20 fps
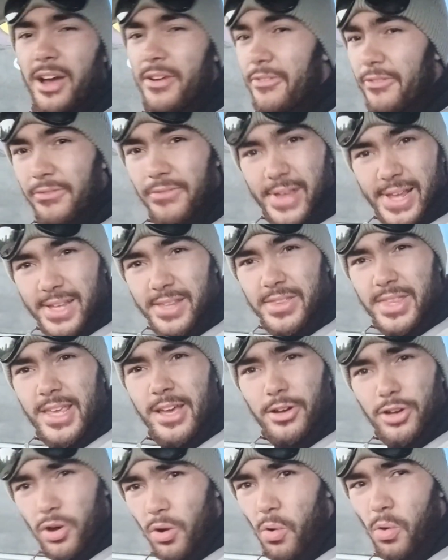I think the
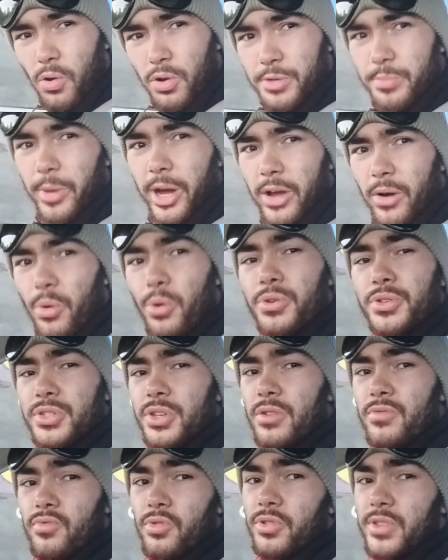Accord might
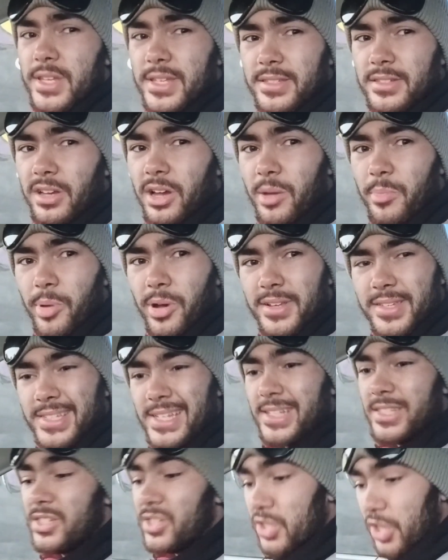also run these Type R
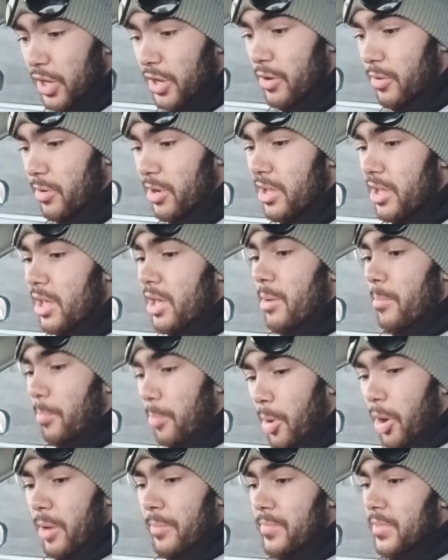seats too.
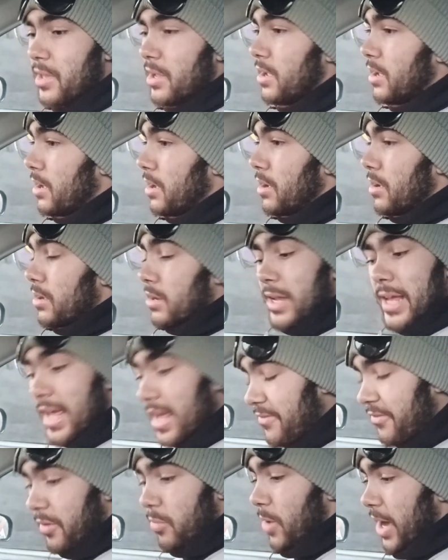But
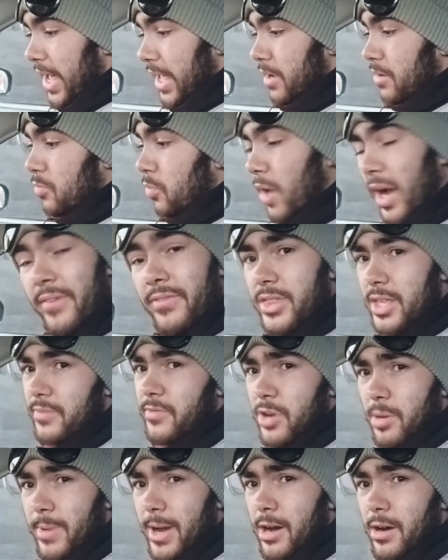either way, whatever
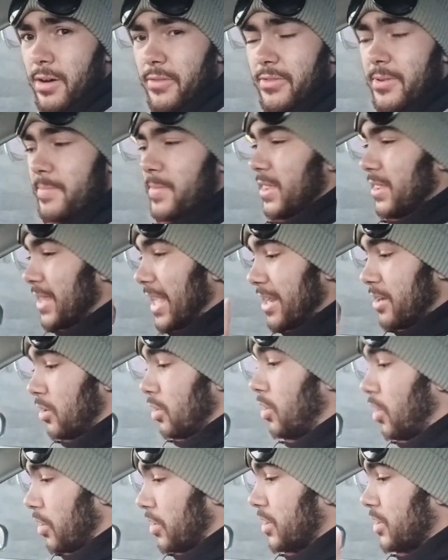they've come out of, they
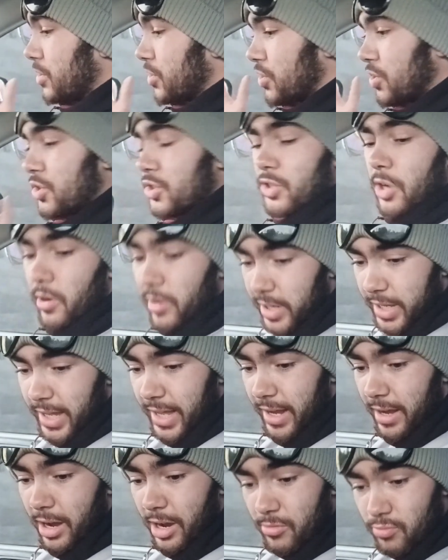look
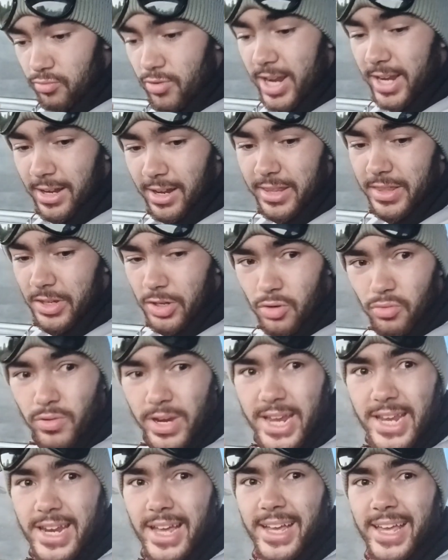stonking. I really like the
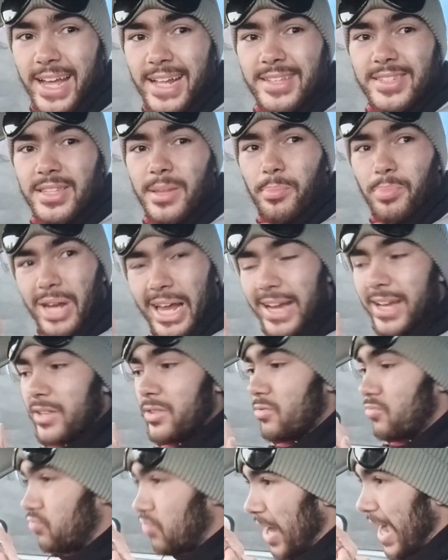green against the black
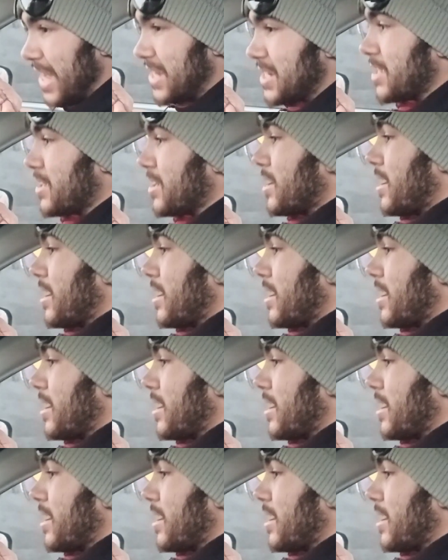and the red.